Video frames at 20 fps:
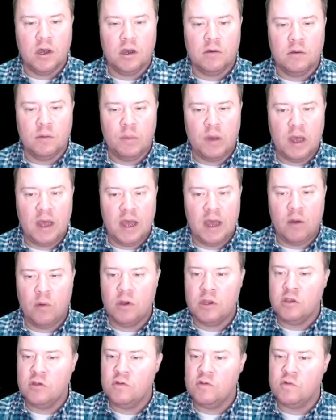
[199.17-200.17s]
But how
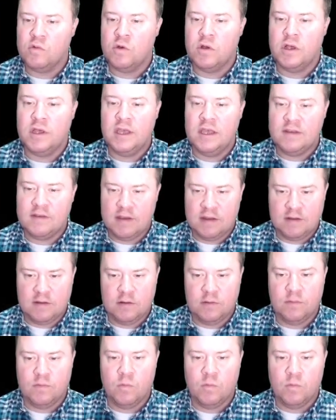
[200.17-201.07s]
unusual is it?